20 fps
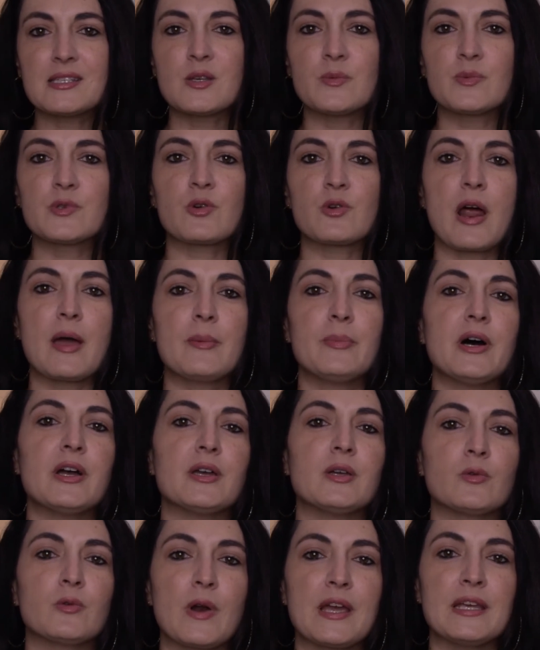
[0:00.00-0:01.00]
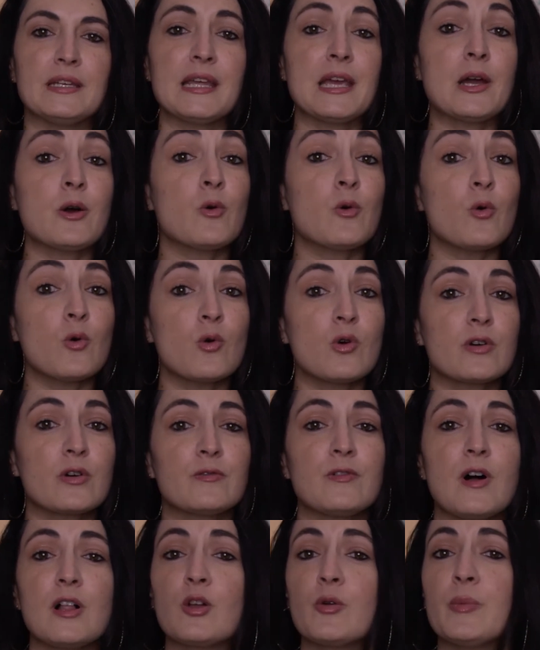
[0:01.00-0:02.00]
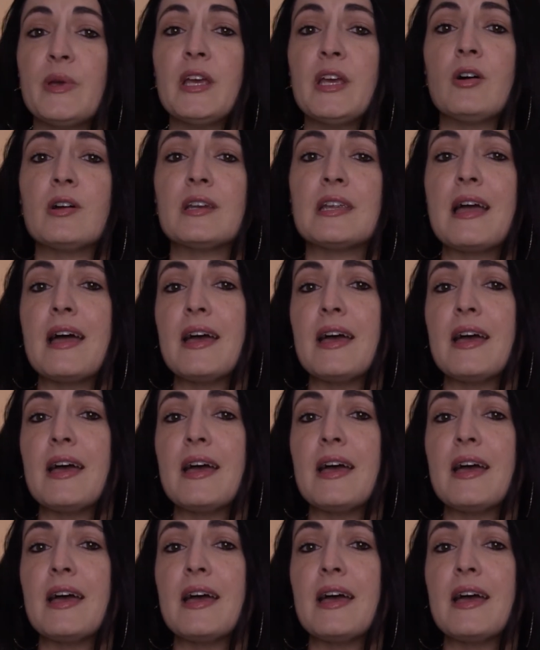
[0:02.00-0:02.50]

subscribe button right now or follow me on